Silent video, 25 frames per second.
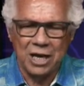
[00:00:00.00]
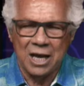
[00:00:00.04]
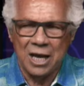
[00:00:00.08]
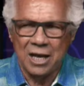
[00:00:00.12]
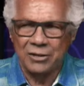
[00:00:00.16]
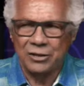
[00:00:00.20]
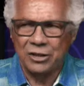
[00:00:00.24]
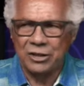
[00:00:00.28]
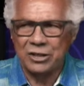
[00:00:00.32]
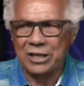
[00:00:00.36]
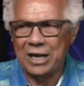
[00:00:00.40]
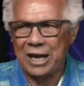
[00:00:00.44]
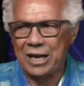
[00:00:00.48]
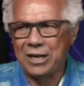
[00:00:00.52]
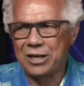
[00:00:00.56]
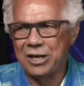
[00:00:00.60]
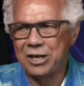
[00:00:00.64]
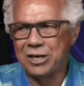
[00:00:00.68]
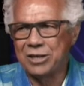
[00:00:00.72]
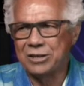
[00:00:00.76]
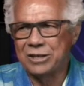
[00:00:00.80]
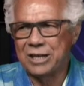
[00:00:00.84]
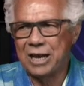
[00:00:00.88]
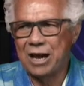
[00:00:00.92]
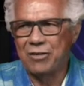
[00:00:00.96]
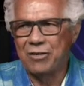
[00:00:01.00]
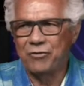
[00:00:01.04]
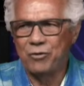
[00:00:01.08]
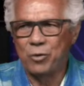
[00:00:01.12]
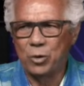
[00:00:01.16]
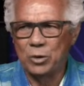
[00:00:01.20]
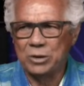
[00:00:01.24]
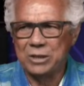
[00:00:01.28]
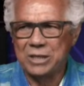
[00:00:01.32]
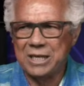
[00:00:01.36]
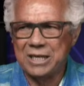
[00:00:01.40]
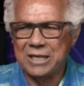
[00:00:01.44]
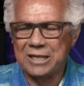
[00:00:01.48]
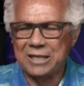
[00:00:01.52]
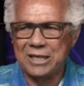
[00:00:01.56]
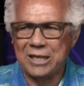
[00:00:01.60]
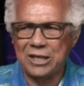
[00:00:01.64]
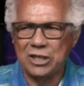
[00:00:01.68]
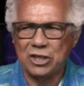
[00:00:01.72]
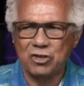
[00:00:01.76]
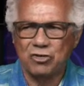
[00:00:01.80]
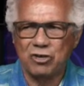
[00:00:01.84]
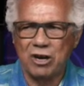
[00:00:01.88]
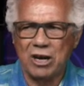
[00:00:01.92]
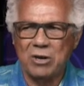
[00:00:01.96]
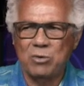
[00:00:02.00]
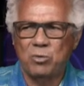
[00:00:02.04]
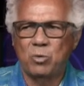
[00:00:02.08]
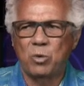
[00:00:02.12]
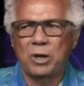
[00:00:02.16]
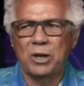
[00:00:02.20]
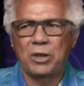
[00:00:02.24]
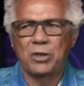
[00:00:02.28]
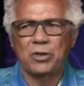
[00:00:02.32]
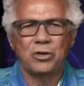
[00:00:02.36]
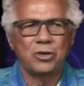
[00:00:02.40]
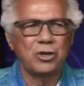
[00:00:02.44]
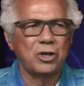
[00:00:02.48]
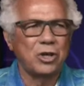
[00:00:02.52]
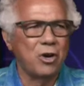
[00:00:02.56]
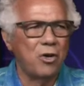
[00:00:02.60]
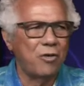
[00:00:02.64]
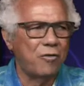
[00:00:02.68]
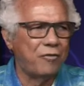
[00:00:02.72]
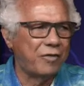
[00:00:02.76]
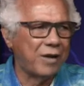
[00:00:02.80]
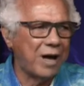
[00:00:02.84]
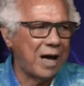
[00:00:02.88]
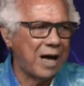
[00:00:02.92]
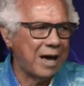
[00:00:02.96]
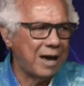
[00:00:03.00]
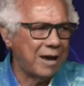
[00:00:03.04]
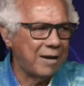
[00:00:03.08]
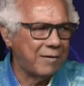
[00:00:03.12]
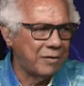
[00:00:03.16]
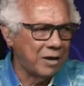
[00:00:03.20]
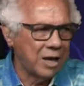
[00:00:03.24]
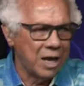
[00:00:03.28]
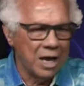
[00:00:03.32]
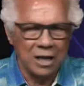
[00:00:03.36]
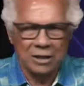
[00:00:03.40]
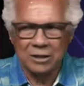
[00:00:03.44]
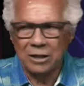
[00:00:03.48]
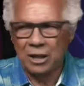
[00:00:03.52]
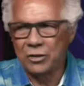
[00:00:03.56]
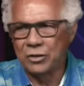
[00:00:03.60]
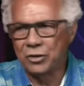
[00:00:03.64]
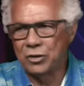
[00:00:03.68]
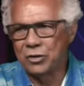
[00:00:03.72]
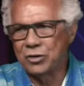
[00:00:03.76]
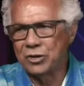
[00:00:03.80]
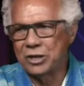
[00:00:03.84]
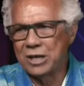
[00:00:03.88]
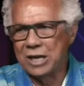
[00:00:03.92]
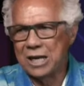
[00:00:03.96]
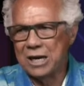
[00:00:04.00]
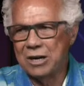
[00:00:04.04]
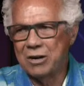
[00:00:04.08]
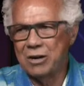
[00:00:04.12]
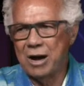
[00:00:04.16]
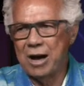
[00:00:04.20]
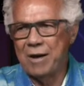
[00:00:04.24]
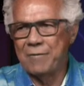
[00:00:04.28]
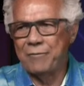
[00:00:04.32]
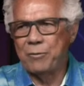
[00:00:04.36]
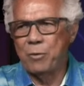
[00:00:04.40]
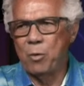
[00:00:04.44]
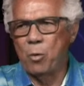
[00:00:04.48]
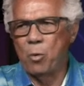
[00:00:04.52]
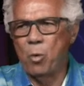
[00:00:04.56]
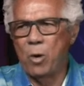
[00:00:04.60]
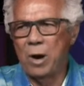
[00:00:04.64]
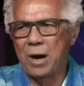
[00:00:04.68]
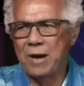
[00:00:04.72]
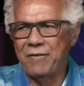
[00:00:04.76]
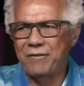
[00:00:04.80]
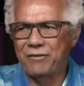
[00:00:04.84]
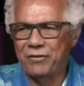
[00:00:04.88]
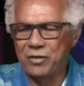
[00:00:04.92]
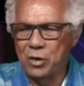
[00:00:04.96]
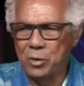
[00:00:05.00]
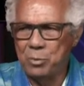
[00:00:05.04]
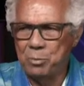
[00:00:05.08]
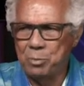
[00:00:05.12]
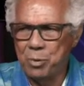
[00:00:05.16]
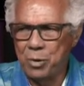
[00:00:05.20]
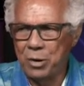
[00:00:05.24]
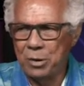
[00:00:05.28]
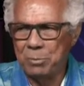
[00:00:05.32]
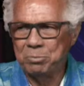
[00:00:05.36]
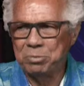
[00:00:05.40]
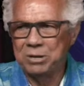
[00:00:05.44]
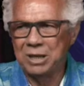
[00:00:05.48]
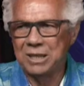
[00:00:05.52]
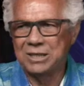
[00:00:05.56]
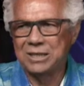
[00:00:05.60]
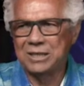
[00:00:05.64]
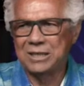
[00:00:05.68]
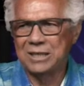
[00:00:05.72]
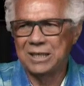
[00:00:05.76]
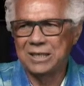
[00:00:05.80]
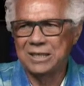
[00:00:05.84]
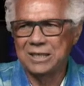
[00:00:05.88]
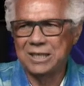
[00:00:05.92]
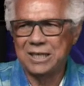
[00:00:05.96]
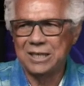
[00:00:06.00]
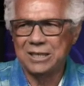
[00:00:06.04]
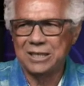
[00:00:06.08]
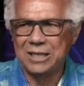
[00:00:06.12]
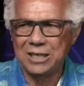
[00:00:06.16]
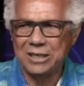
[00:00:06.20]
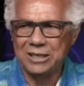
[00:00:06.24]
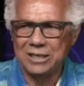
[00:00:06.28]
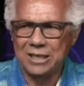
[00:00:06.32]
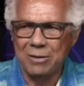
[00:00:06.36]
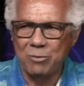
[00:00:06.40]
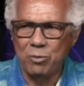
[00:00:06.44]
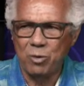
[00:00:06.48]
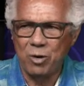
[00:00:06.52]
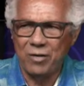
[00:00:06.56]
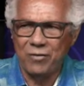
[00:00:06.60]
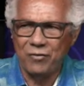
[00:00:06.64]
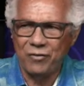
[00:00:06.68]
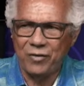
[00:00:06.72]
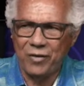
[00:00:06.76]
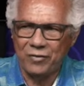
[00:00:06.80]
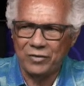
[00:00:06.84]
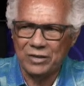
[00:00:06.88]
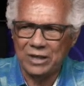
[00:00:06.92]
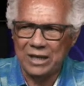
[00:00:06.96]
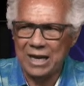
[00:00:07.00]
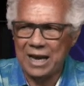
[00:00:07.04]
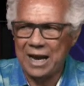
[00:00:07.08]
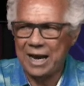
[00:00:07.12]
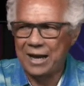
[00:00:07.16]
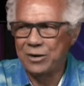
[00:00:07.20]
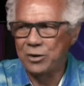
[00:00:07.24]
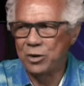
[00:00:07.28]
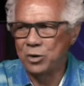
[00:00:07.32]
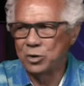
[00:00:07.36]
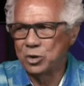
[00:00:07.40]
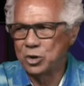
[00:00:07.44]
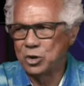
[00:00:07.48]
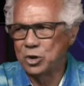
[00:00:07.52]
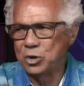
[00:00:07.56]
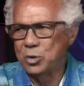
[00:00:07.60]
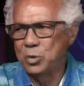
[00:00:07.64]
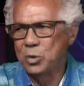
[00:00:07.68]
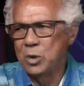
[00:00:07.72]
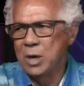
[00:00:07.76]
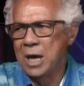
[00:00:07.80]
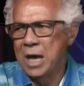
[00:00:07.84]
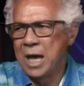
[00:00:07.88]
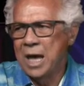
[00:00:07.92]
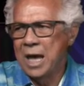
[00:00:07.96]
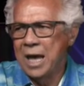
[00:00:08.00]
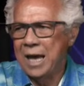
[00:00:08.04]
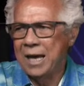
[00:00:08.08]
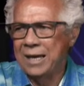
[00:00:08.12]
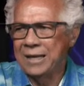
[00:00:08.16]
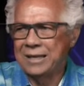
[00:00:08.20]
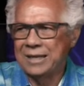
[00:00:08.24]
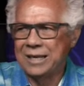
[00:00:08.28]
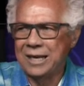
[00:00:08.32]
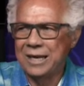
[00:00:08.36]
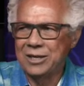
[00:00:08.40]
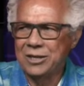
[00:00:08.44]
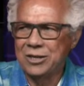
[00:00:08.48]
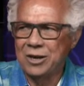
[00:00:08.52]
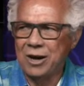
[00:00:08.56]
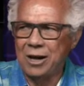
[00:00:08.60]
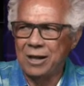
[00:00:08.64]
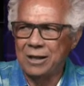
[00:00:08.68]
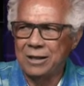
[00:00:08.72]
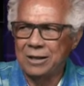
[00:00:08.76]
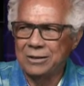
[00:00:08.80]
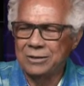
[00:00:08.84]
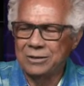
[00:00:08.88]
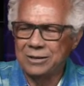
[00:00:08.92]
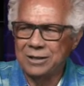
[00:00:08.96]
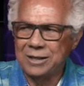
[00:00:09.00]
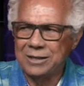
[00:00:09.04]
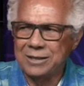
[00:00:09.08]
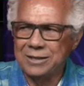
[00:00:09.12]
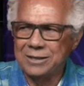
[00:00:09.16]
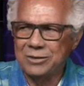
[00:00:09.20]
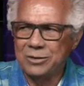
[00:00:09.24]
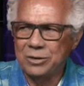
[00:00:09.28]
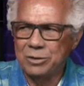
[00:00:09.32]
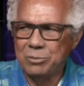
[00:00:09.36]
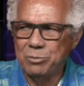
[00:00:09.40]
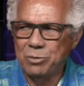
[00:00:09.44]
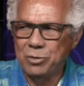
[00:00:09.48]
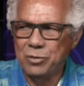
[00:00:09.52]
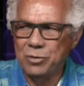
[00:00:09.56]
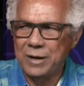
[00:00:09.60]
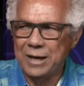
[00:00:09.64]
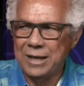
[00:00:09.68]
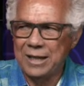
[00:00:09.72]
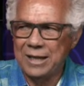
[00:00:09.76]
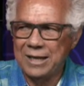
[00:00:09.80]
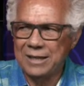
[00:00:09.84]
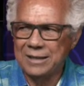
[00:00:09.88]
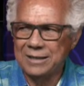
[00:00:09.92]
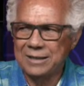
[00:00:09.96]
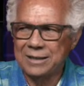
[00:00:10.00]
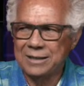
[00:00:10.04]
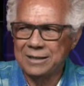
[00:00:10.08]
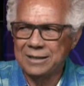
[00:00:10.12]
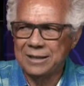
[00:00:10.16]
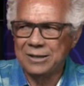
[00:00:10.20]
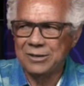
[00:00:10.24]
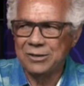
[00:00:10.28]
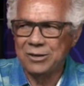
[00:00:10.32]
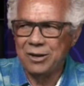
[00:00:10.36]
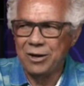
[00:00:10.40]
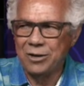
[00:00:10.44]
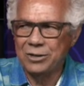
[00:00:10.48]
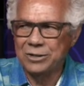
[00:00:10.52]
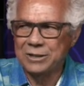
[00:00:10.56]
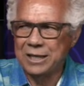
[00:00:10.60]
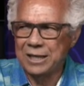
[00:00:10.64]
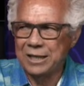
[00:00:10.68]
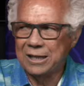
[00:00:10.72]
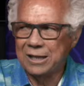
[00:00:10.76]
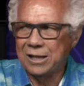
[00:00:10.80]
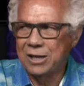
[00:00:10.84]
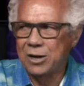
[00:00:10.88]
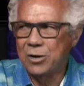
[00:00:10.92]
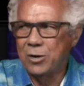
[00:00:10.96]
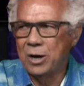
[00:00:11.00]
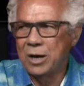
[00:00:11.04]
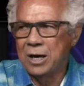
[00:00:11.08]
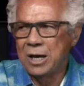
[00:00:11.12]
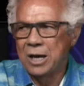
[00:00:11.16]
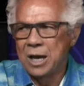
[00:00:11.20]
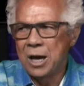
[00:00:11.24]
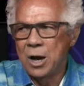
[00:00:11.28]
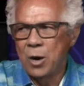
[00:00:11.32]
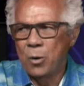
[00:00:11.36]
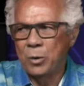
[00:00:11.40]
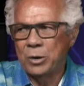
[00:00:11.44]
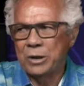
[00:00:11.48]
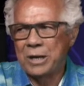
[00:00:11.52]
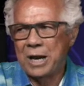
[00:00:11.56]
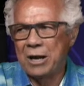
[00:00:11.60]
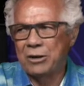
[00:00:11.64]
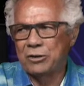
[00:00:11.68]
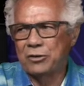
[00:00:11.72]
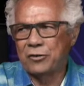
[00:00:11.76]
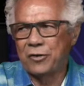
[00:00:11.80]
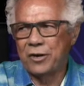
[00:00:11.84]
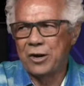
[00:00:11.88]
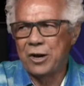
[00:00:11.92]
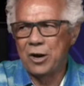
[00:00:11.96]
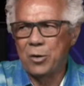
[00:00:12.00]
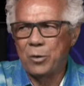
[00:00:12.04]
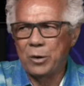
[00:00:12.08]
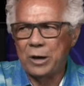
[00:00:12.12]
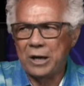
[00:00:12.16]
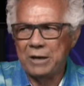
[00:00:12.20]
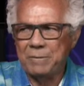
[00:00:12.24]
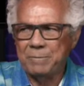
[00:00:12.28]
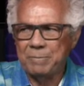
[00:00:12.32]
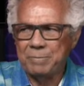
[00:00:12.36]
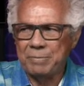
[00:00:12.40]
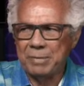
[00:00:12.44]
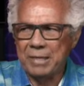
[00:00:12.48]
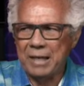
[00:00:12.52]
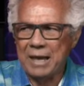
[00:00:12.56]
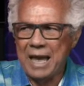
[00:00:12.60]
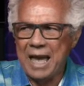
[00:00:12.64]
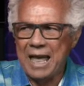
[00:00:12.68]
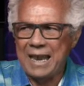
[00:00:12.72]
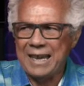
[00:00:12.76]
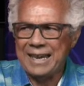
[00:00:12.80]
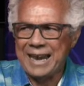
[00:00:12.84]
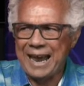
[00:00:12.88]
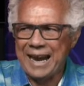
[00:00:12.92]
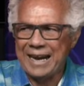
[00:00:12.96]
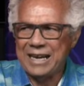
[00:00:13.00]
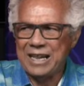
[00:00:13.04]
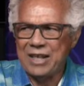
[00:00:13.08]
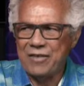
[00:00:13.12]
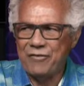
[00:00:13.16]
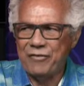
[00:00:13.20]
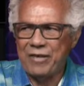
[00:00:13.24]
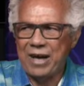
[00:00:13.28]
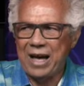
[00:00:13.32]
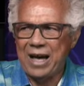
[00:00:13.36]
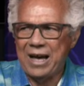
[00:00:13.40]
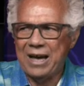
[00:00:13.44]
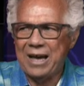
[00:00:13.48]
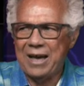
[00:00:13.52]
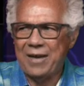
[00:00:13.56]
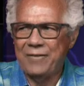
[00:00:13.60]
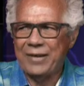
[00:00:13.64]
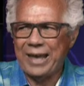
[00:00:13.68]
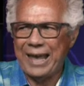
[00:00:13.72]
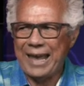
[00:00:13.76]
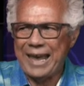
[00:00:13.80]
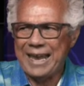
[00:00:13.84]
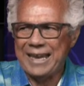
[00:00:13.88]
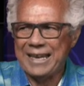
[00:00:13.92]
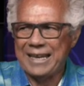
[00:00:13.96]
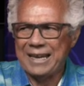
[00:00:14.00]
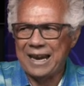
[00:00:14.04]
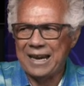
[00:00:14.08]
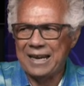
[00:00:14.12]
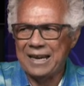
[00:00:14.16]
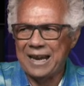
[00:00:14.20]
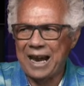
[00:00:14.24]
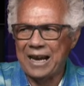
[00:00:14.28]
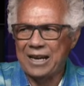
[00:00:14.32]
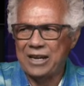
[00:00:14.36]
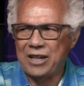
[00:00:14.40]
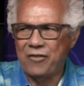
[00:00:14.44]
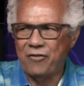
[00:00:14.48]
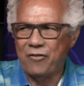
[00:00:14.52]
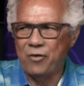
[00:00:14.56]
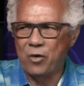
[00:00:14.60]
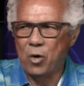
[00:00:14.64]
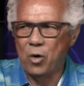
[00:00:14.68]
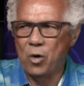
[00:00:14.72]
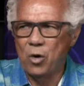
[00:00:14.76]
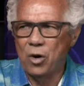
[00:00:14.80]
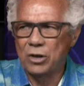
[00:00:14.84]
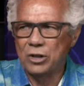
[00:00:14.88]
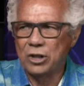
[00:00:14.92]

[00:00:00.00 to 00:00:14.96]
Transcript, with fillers: The ten-year down fourteen ticks, trading one thirty oh five. The thirty-year off one full point, plus sixteen ticks at one fifty-nine oh two. And King Dollar. Oh, that's a good move. I like this. King Dollar's getting lower. We're down three oh eight at ninety-five eight ninety-four.